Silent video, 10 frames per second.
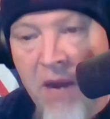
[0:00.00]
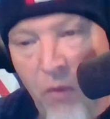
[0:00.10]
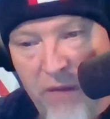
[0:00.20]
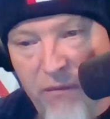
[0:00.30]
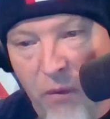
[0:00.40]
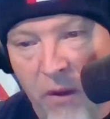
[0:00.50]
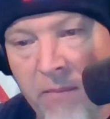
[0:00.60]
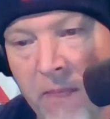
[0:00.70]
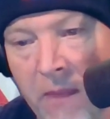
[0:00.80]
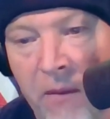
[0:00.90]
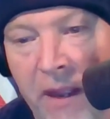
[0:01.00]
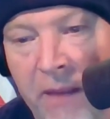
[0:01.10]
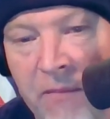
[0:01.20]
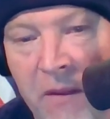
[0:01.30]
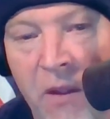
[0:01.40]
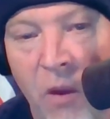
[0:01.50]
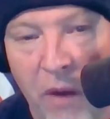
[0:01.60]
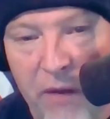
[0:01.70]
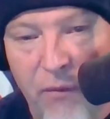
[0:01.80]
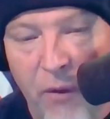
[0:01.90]
Wait for it. Okay.
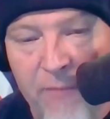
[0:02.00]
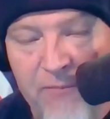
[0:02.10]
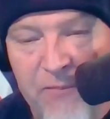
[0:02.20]
Wait for it.